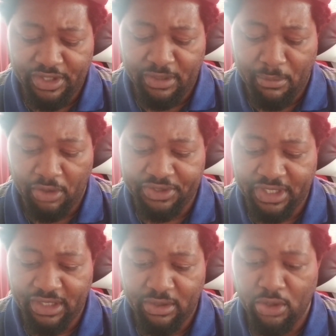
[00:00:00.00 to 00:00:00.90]

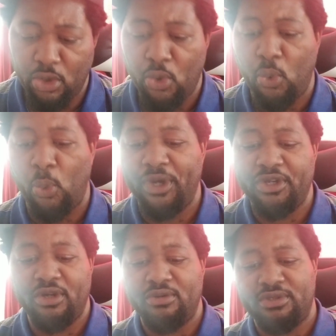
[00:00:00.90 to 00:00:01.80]
multi
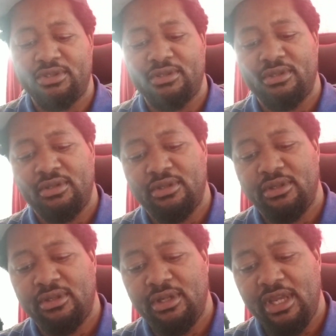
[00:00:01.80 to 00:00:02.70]
windows.
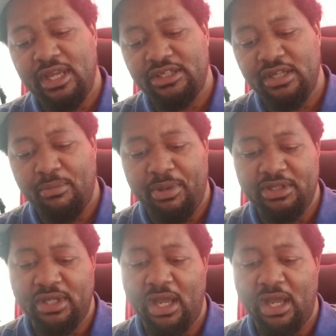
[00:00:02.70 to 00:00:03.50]
It gets a bunch.